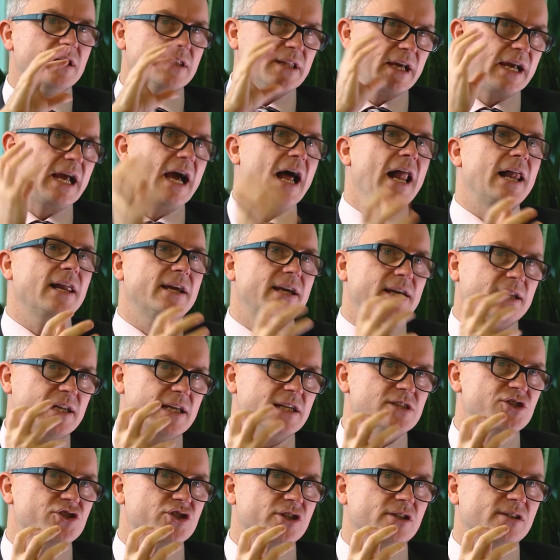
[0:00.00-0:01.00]
the
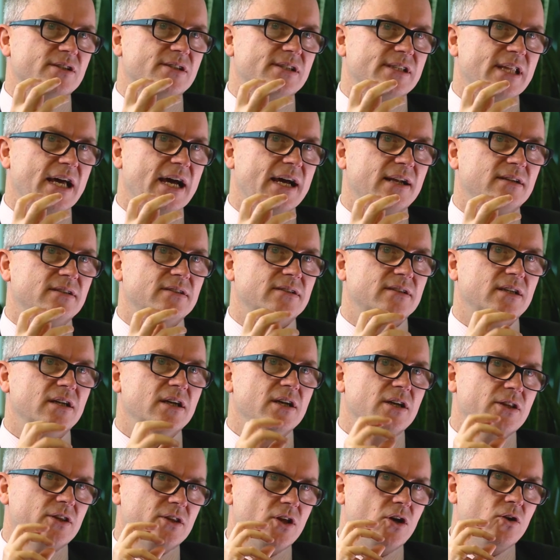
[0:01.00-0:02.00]
calculations that
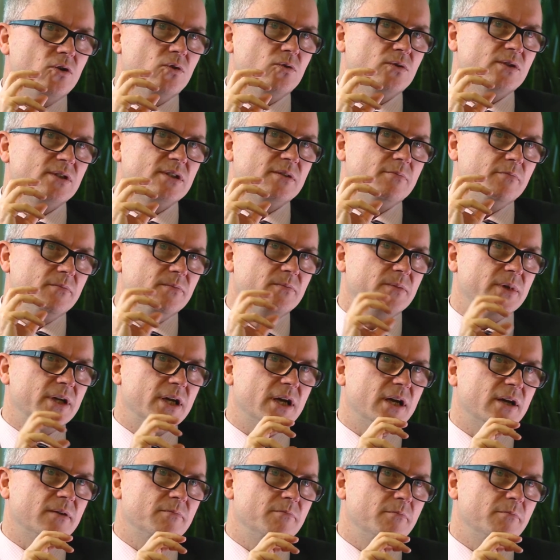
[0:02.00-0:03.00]
those uh,